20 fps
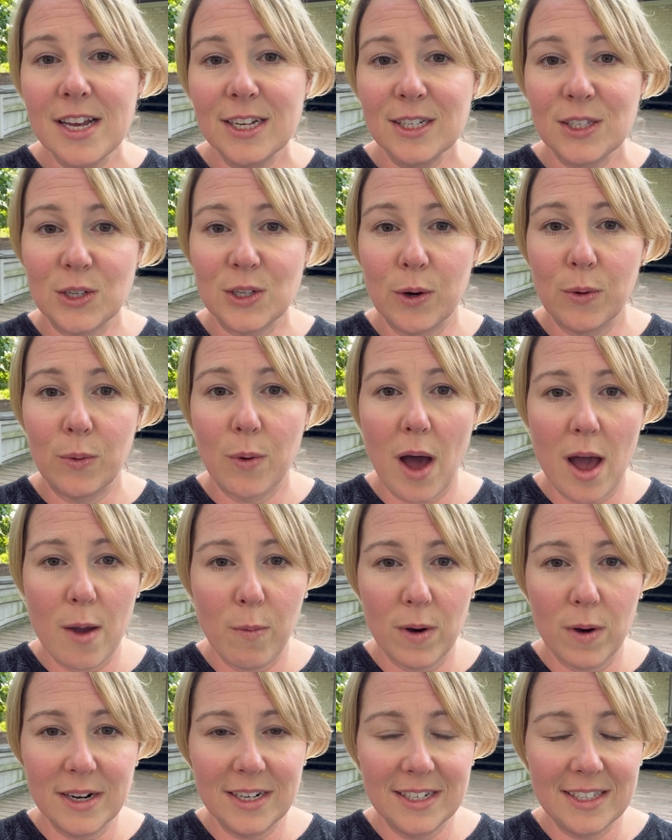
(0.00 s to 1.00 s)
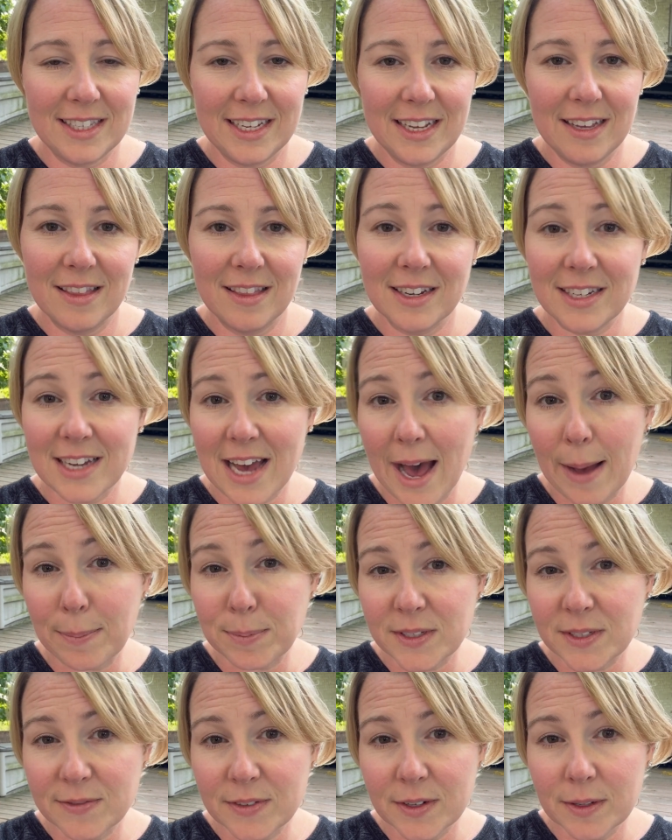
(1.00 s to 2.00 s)
So I want to see the
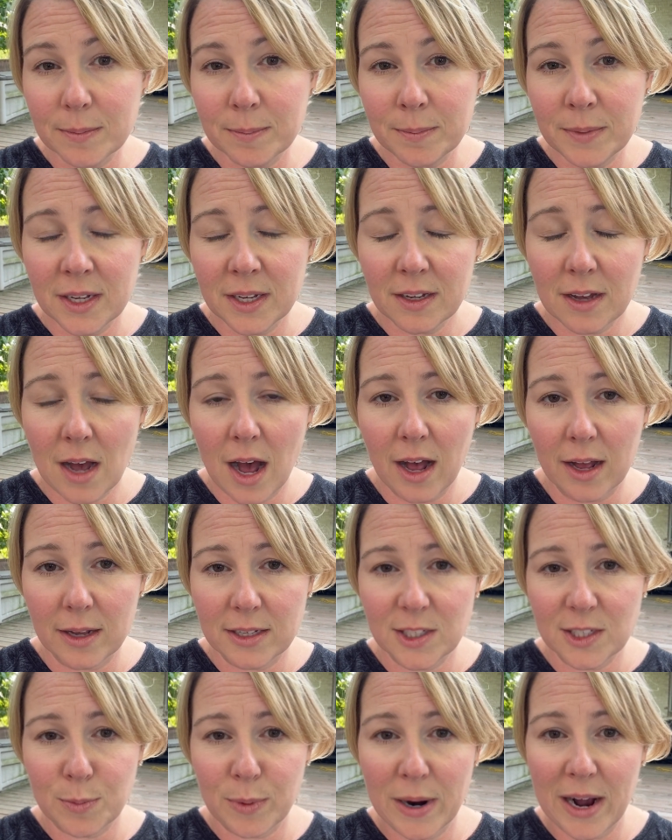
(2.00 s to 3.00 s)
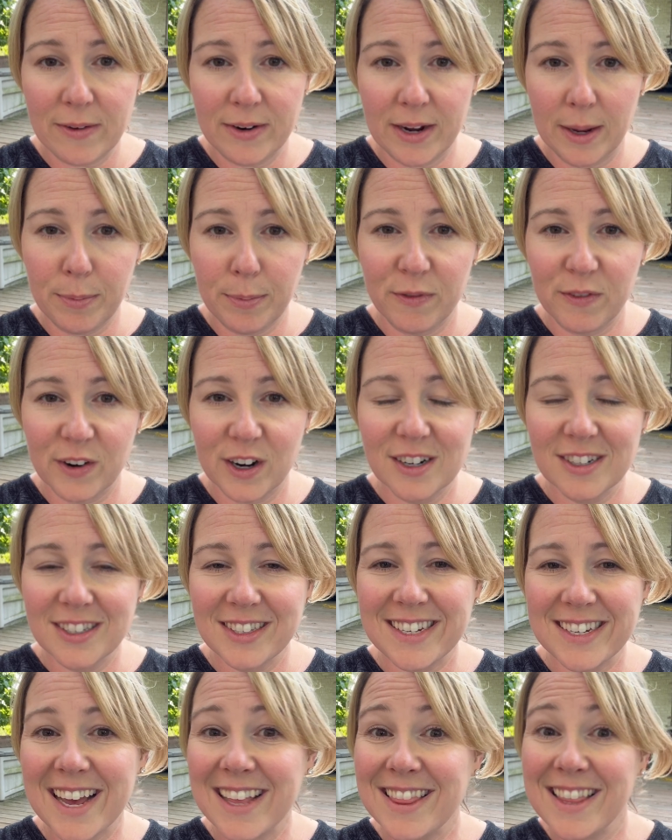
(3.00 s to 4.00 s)
tops of them sprout up
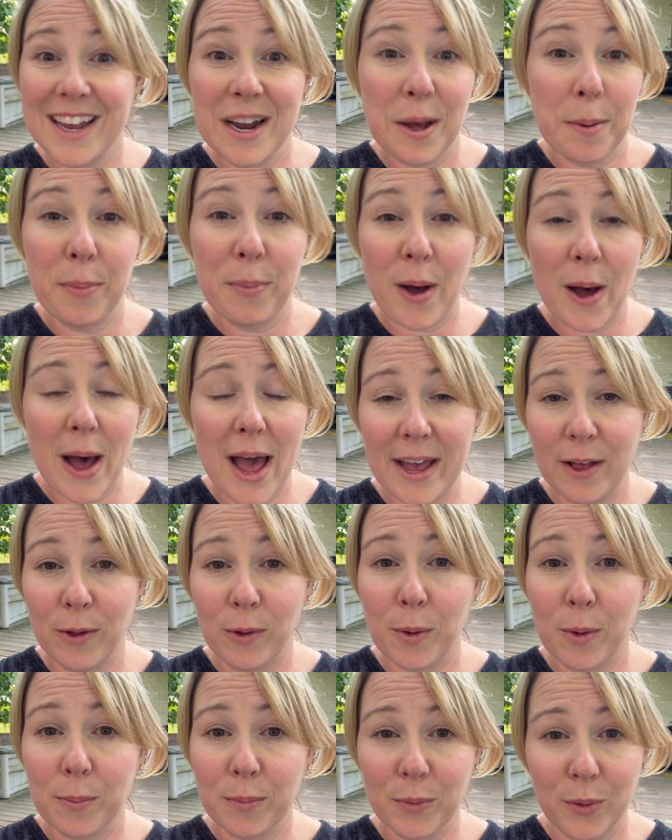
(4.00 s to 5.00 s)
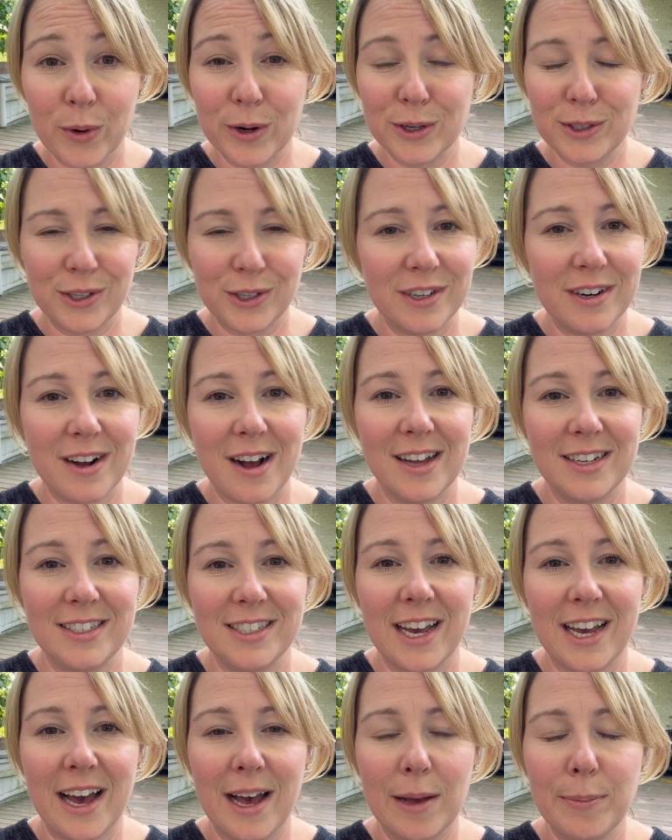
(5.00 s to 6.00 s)
first, and then I'll pile more dirt on
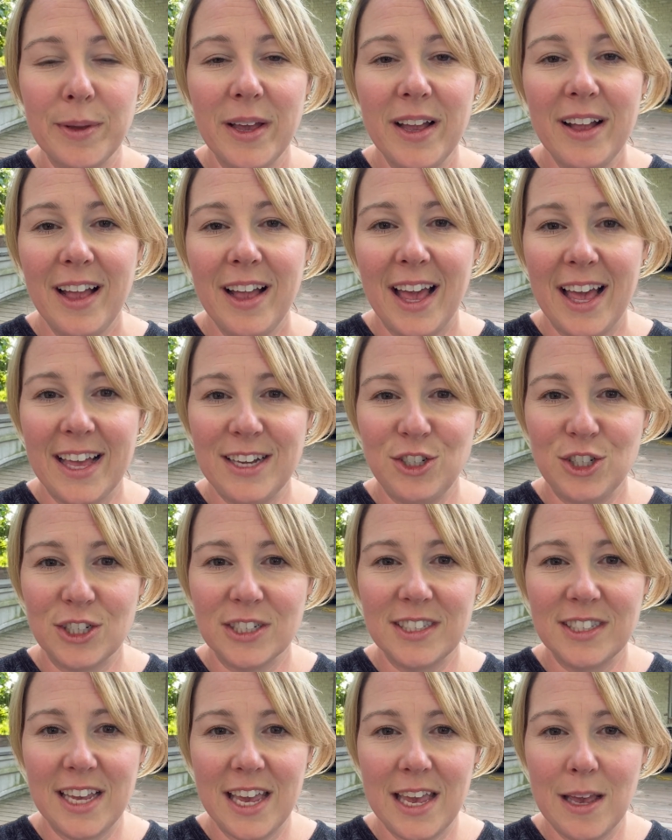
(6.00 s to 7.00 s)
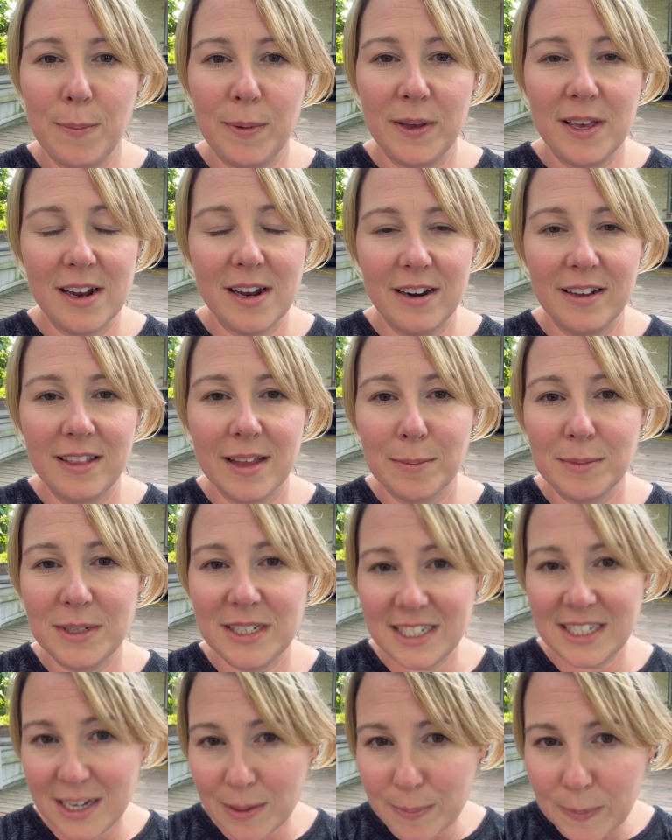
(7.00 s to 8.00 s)
top and just keep getting them
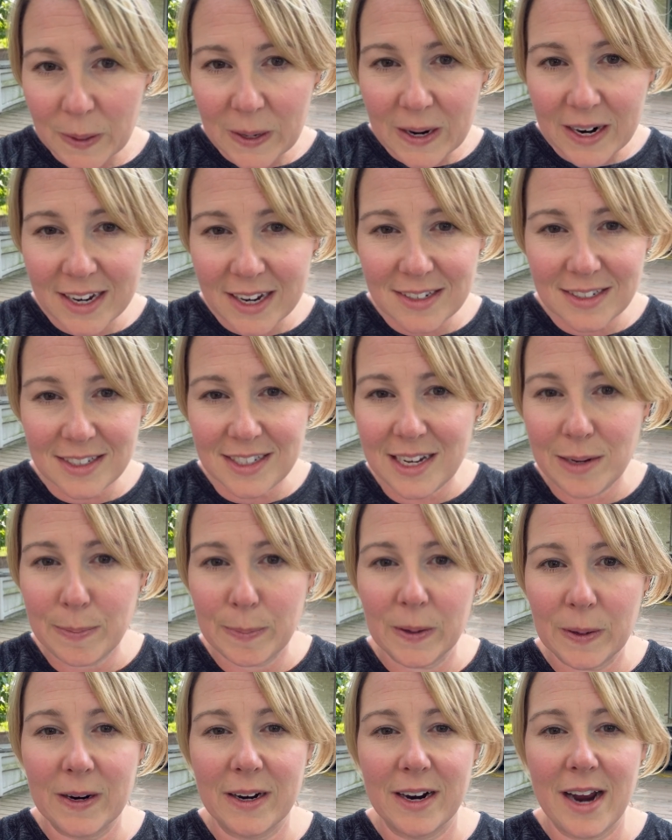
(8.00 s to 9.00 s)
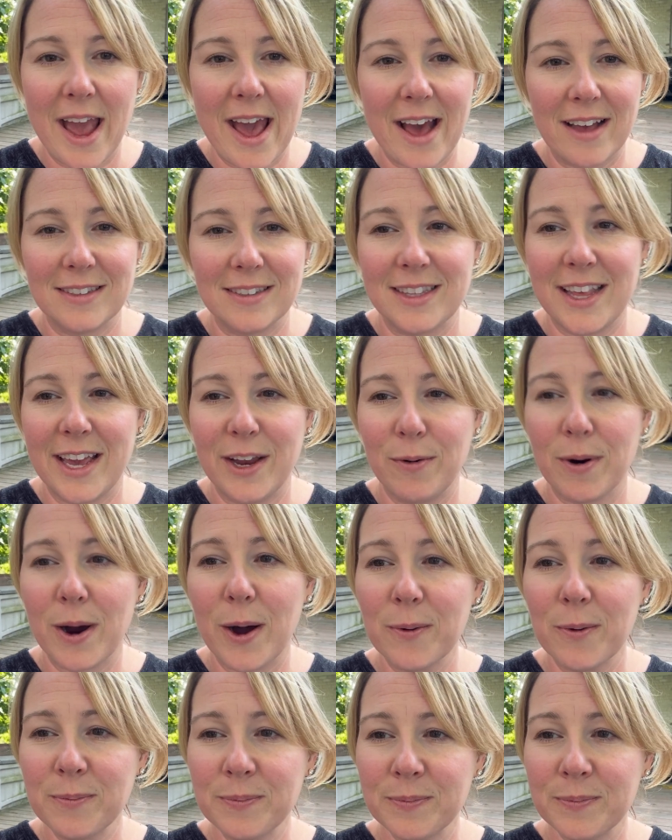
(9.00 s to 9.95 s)
deeper and deeper as they grow.